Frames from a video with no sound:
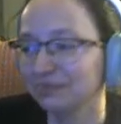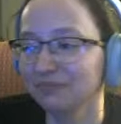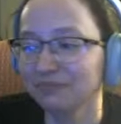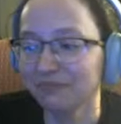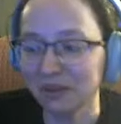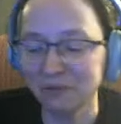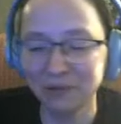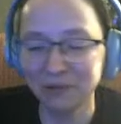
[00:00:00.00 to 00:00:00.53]

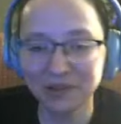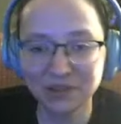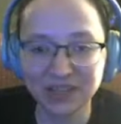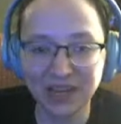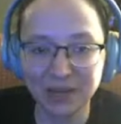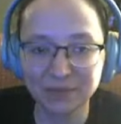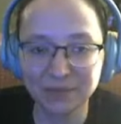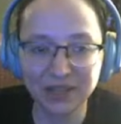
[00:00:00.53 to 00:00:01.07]
One of those
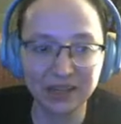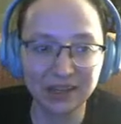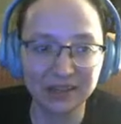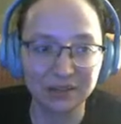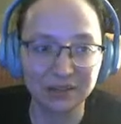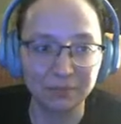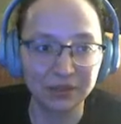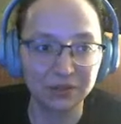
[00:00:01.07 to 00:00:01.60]
games I got in
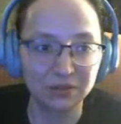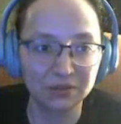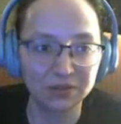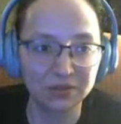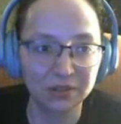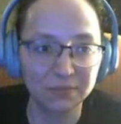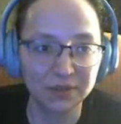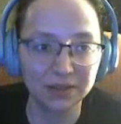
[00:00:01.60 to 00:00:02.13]
a bundle or
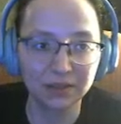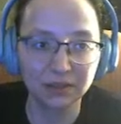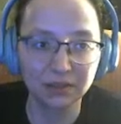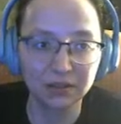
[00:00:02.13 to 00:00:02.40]
something.